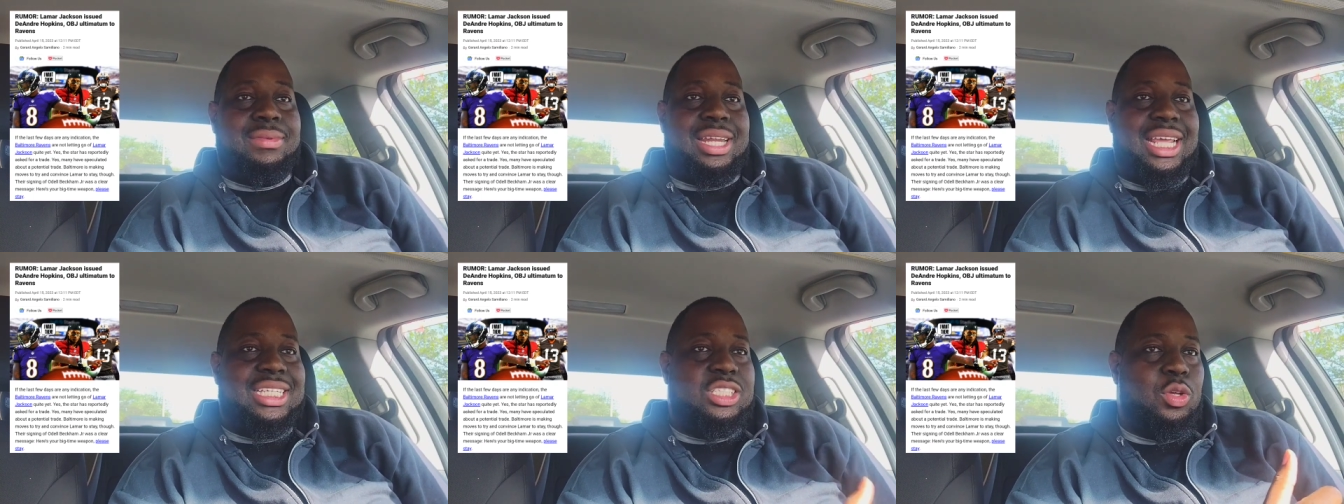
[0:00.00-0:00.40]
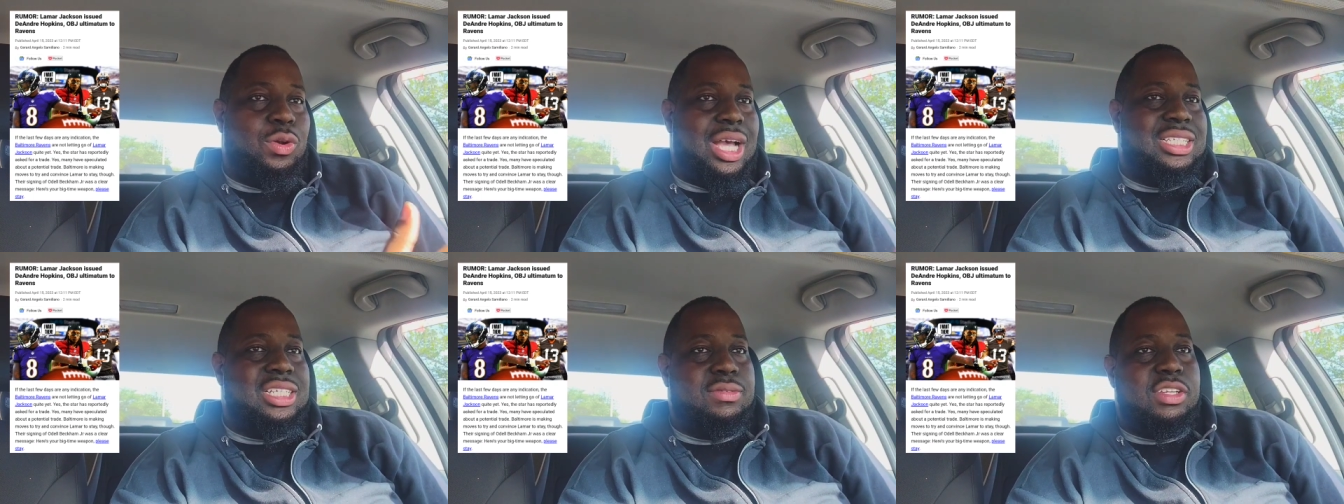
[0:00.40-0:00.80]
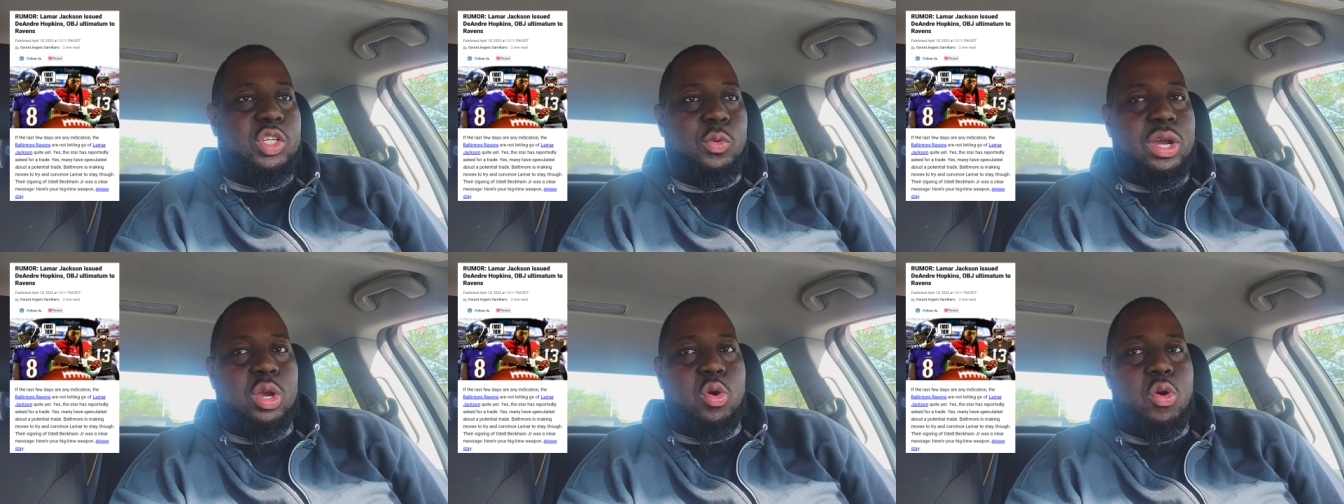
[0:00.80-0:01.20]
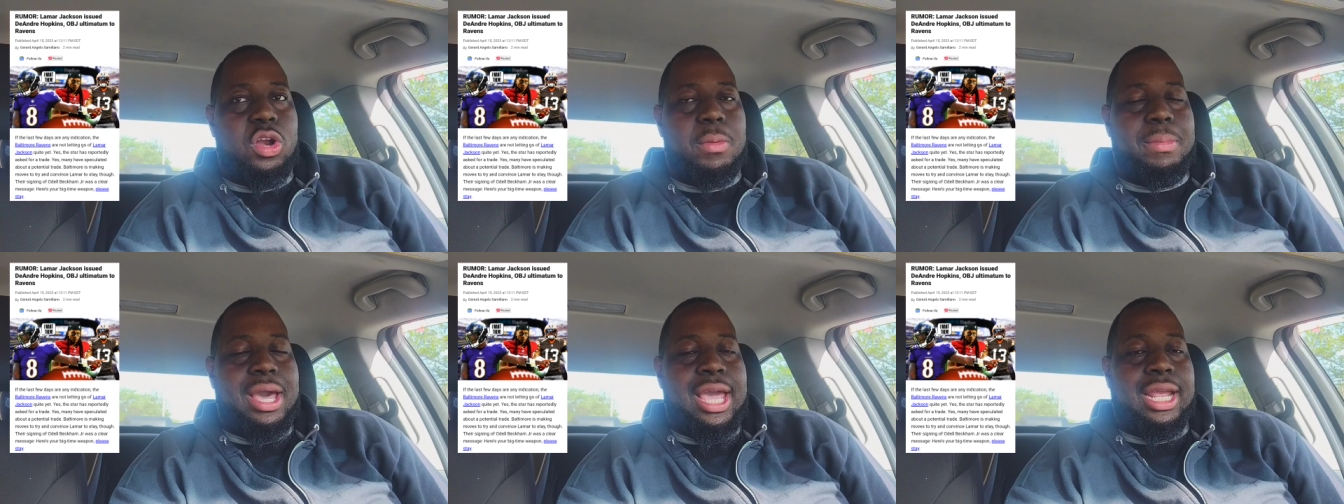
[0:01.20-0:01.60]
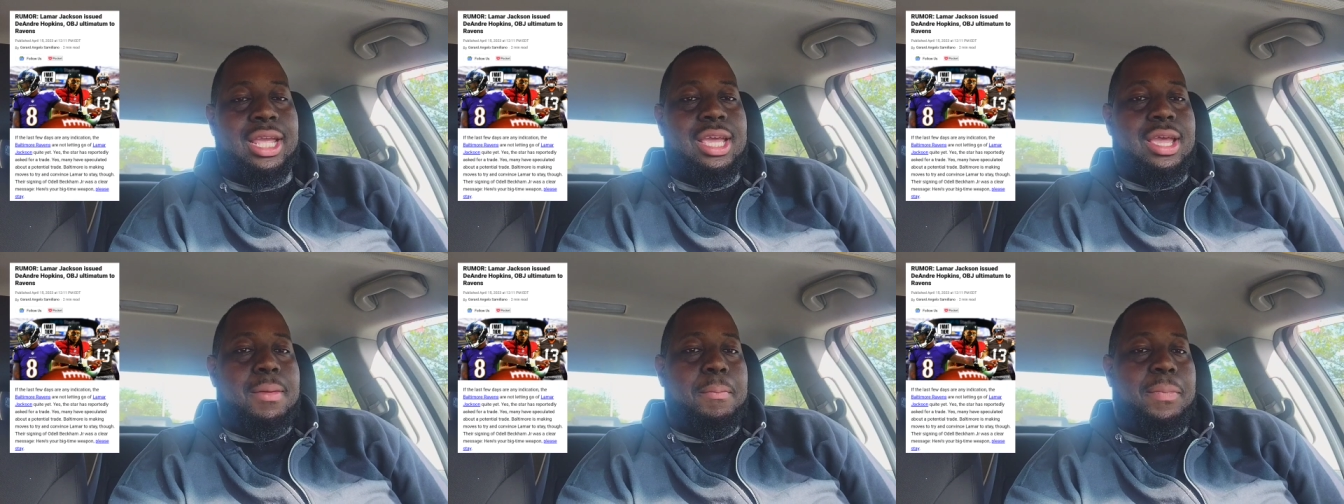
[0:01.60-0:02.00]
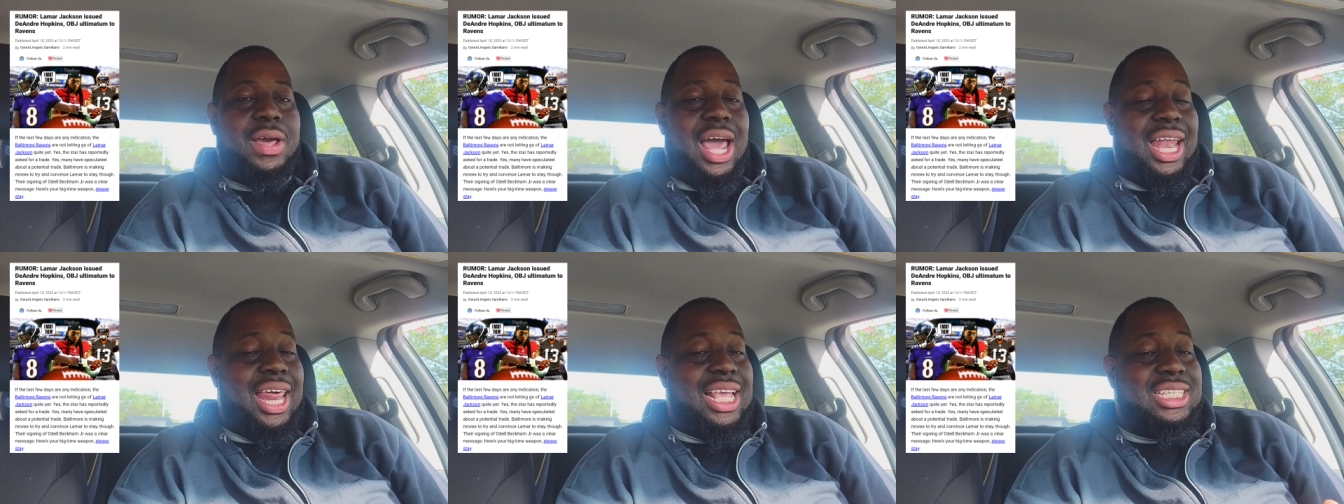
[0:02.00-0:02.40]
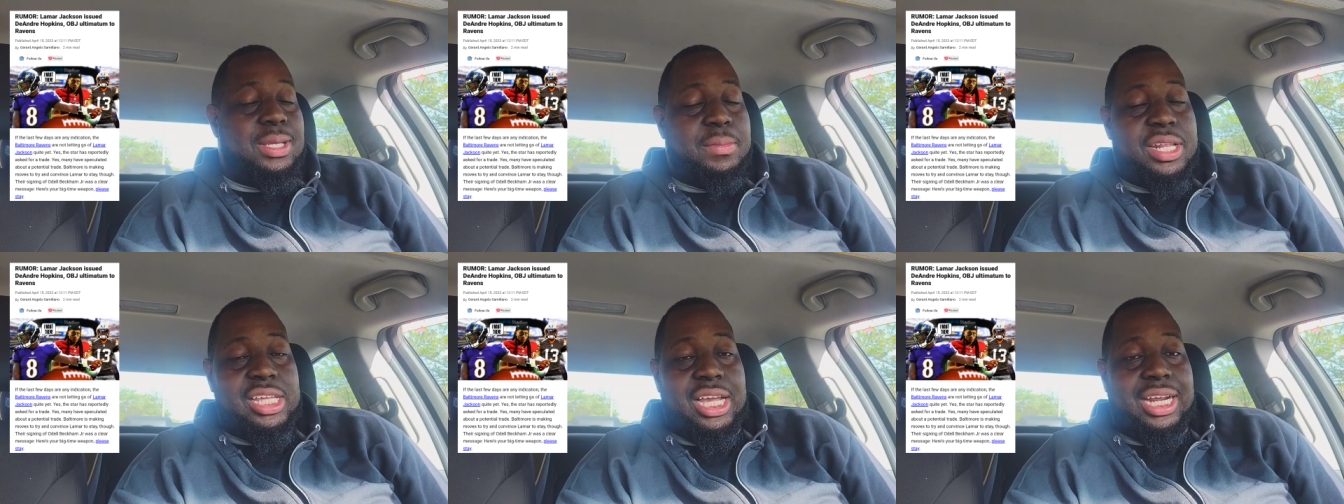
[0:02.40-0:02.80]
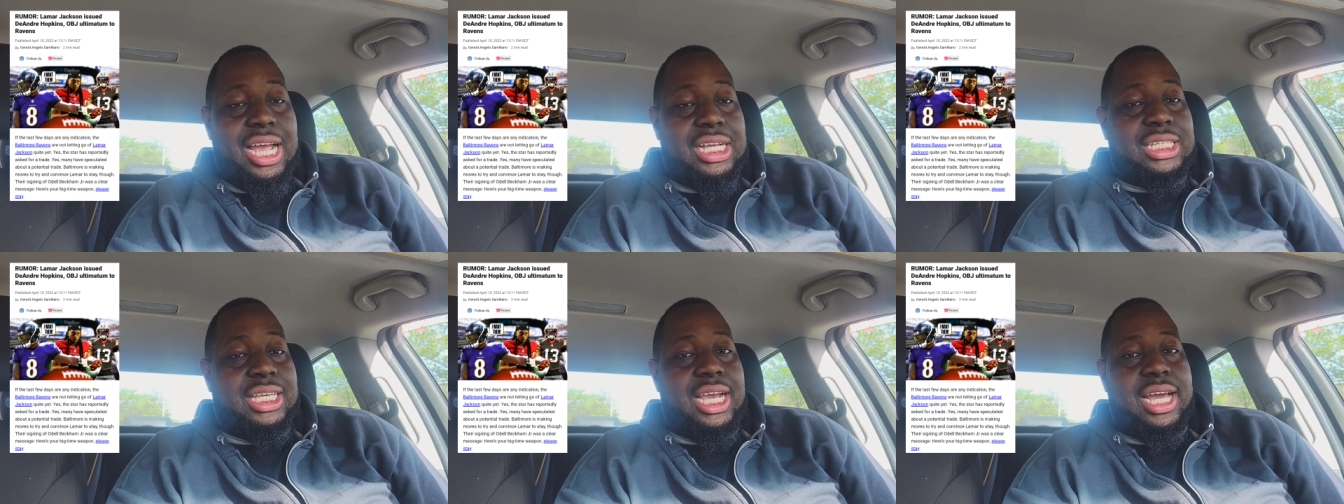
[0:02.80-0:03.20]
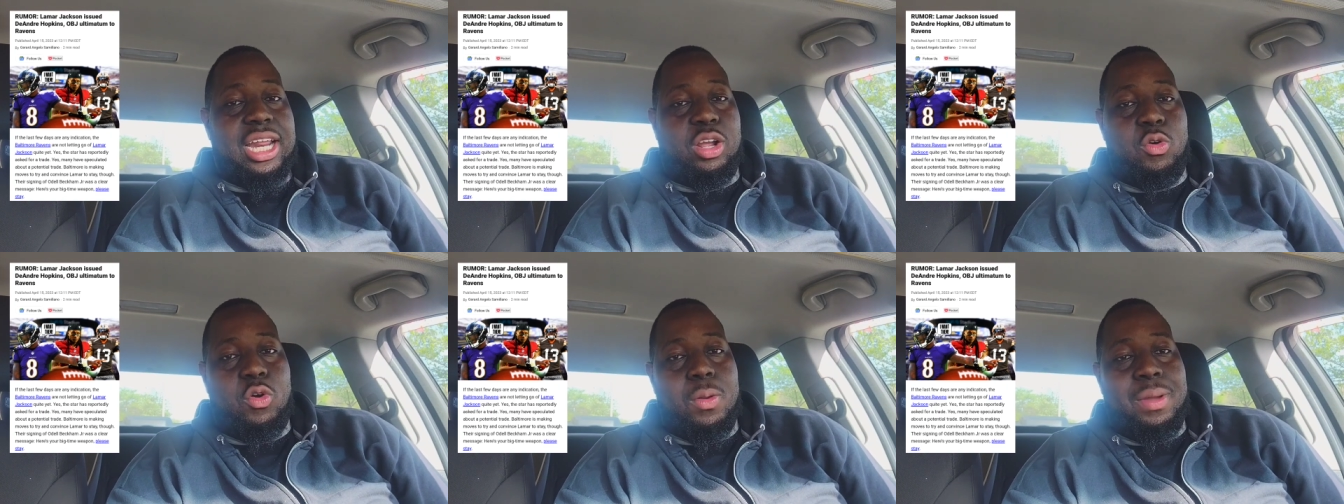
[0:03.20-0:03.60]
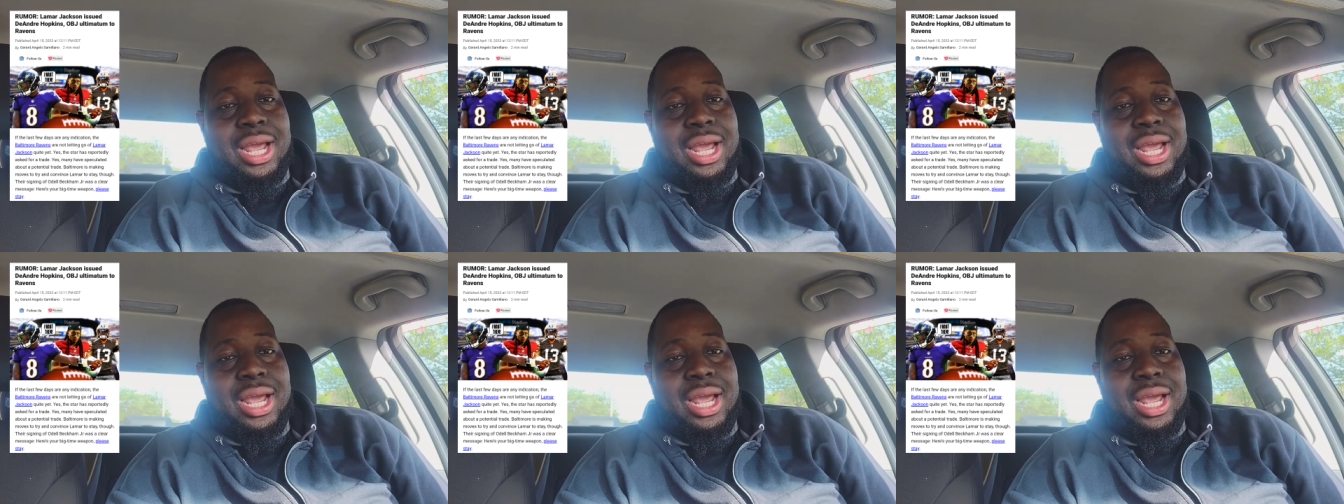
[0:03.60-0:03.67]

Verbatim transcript: They still got stuff to do at cornerback, but I like some of the young guys they got at cornerback.